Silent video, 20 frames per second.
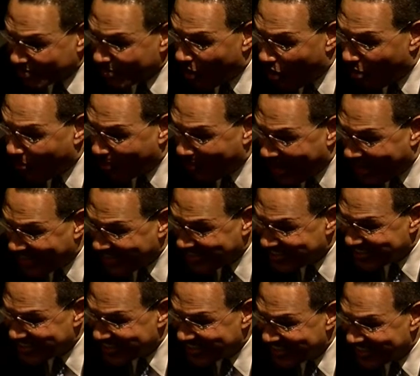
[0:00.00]
a small
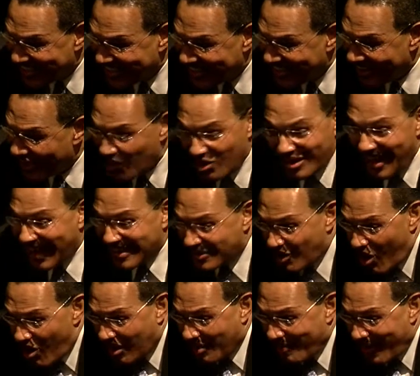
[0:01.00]
base, you're not
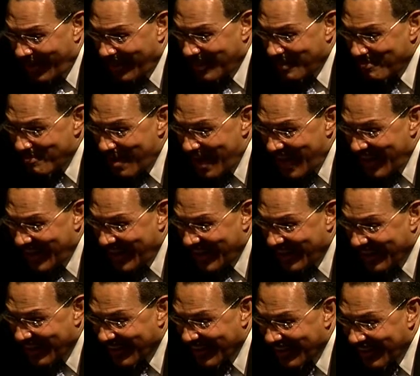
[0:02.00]
talking about any
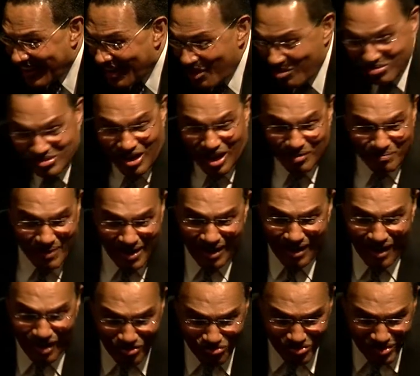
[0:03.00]
money. You were talking about
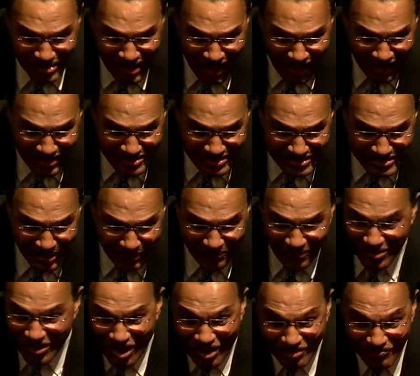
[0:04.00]
$100 or
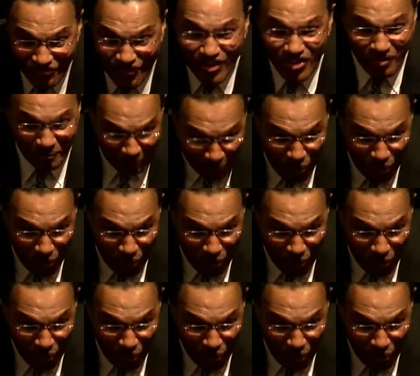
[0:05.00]
something for, their, for the